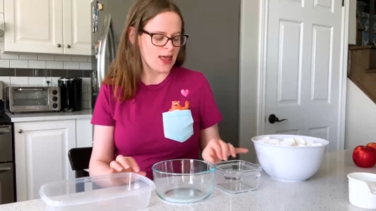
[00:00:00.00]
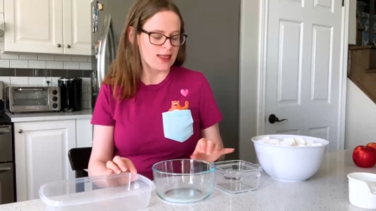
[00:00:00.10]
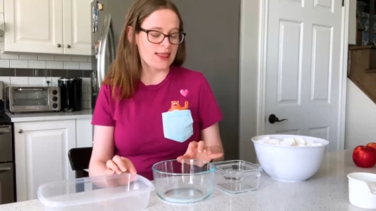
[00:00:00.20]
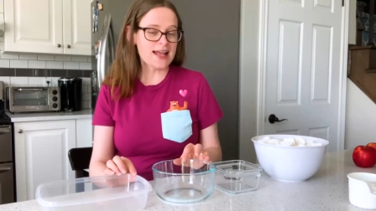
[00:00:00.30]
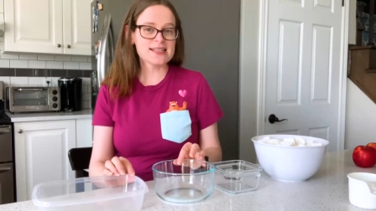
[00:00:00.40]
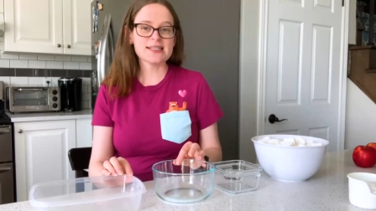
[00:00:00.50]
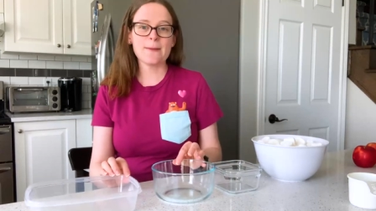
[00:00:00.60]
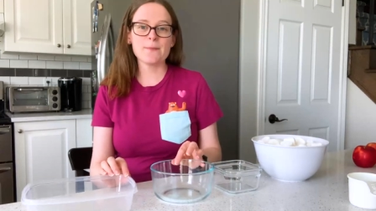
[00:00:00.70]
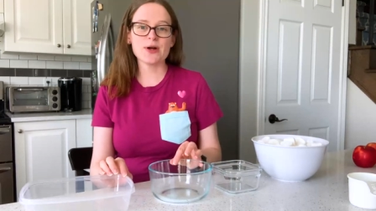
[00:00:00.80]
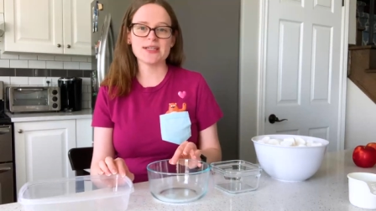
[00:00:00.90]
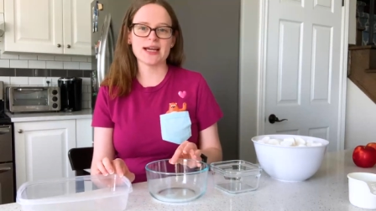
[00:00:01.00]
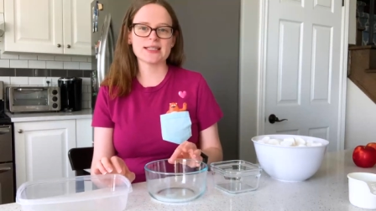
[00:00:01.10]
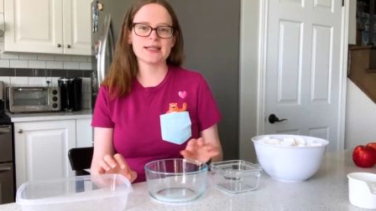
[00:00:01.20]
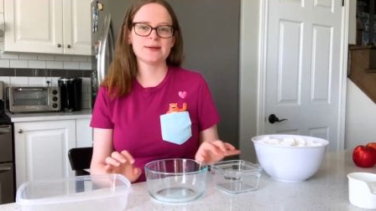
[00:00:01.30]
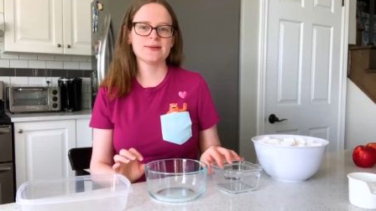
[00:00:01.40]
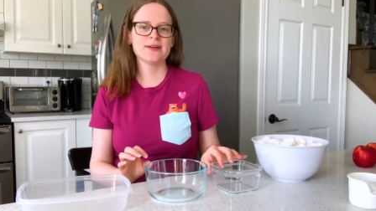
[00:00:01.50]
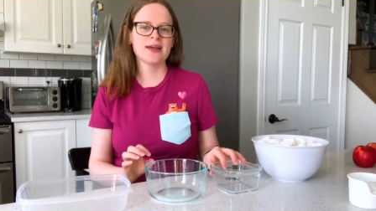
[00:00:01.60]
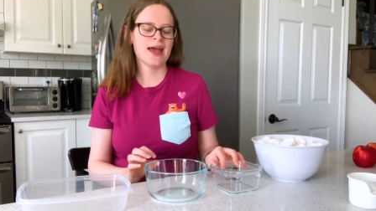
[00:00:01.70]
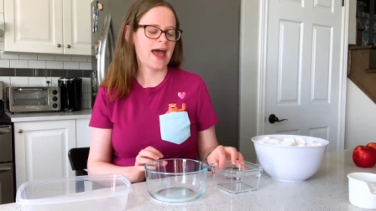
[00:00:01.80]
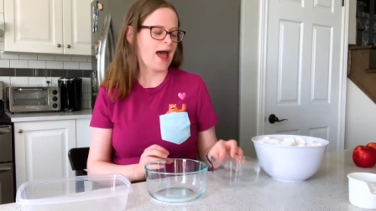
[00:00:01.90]
let's predict
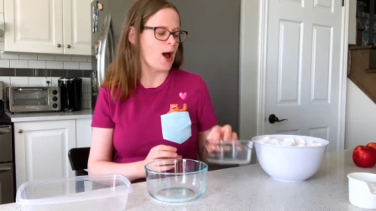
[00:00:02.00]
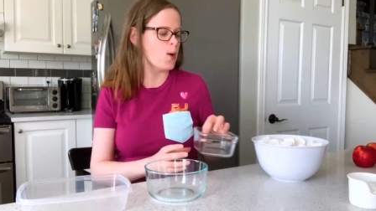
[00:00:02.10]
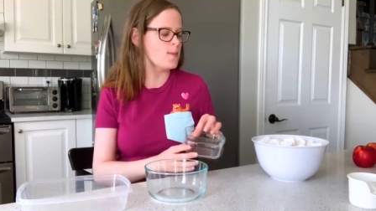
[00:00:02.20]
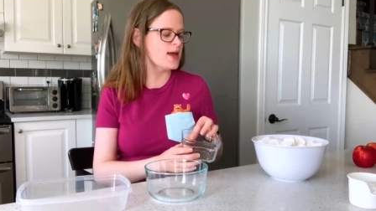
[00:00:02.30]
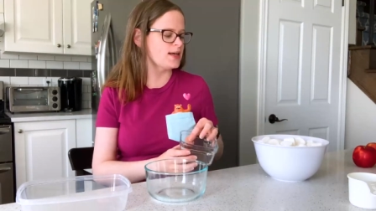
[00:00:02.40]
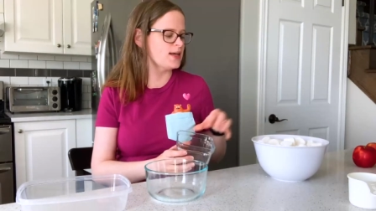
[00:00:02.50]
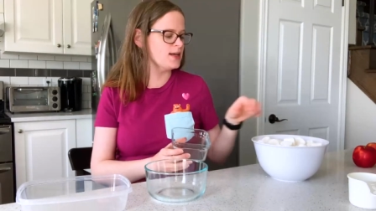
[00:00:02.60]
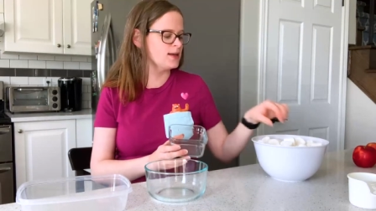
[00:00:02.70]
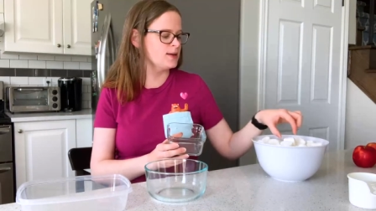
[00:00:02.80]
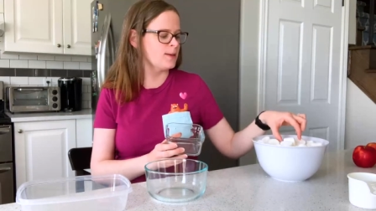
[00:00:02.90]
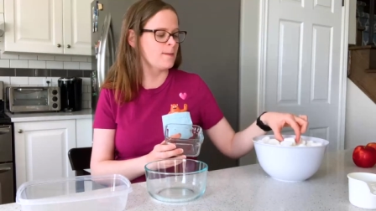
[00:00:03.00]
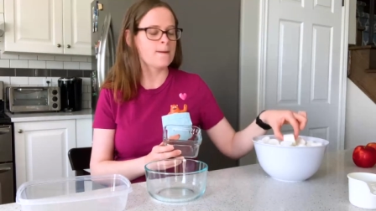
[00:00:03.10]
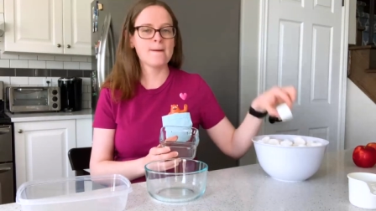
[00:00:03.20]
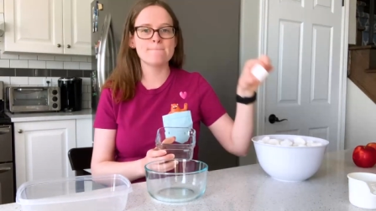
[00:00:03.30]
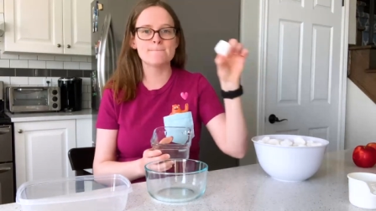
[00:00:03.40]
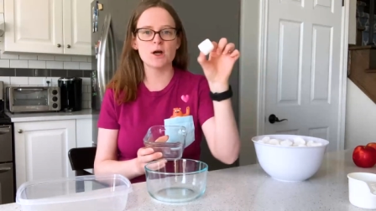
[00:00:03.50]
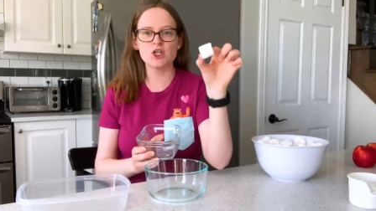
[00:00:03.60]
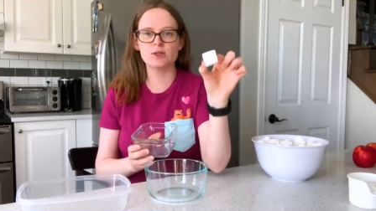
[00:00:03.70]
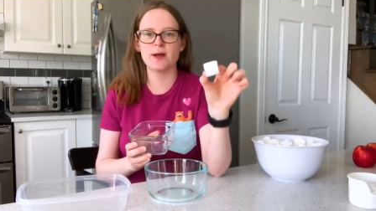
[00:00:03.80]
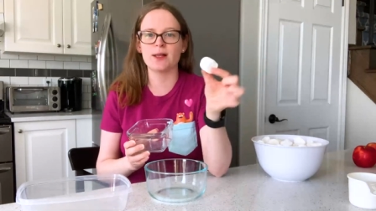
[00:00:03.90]
how many
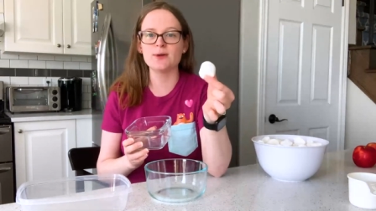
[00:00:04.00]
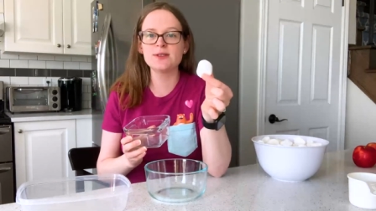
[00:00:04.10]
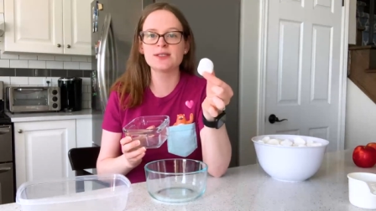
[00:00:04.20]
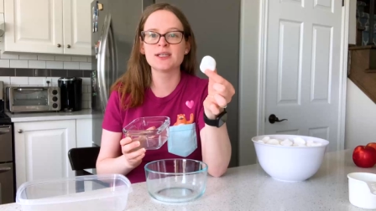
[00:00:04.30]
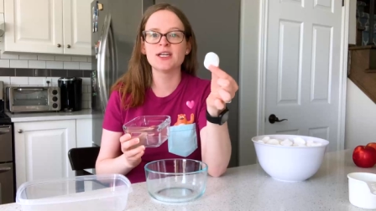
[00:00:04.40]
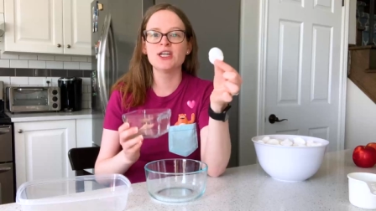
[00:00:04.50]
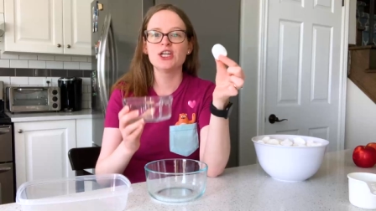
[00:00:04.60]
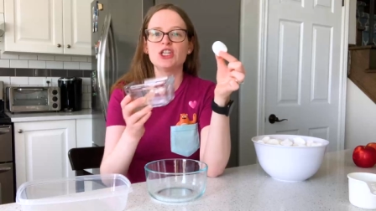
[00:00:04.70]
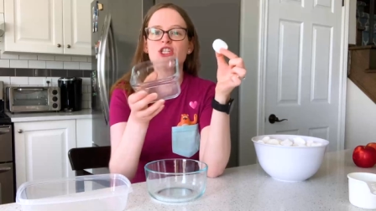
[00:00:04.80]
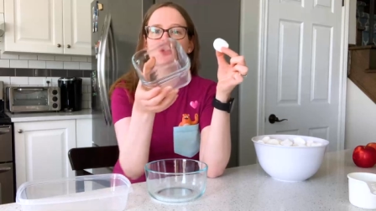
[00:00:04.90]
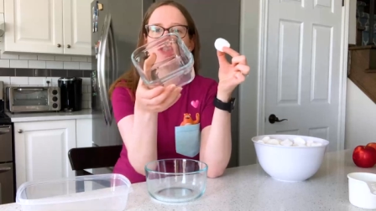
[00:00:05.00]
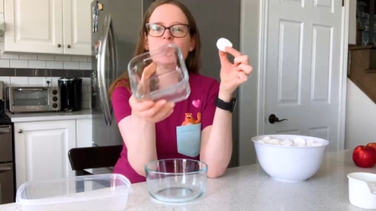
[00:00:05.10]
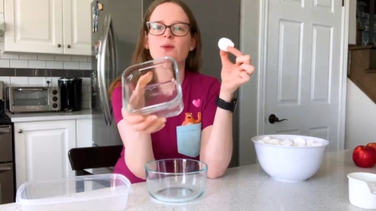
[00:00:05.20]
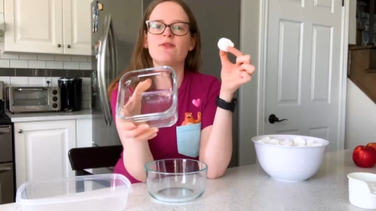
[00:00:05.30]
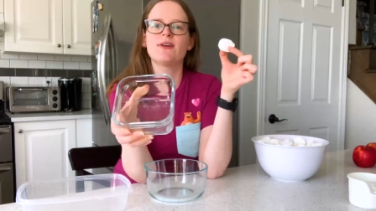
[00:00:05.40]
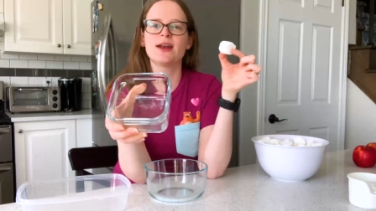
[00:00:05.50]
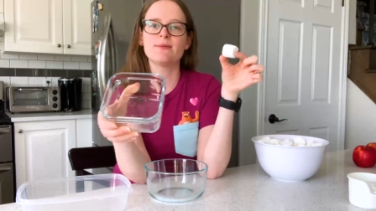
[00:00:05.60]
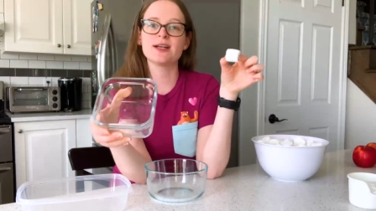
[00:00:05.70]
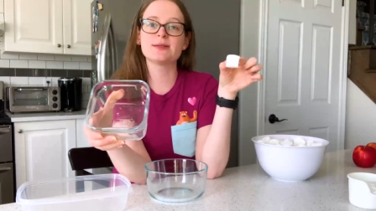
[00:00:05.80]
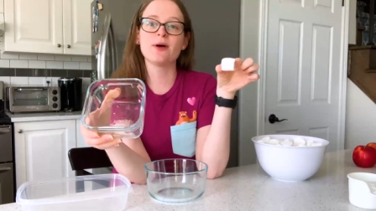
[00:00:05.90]
marshmallows do you think will fit in my
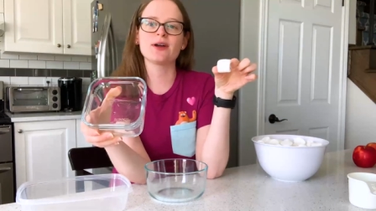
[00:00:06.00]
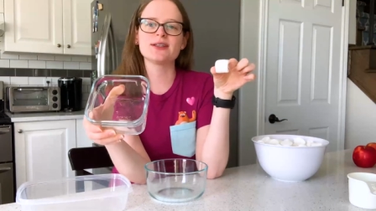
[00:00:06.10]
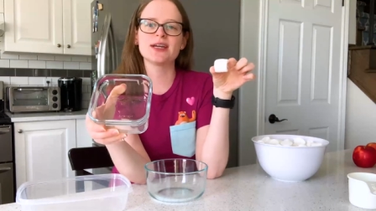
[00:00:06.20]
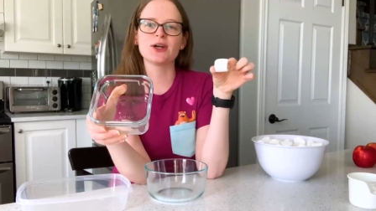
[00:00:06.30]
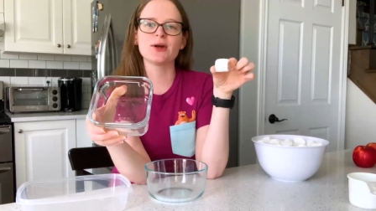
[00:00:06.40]
small container?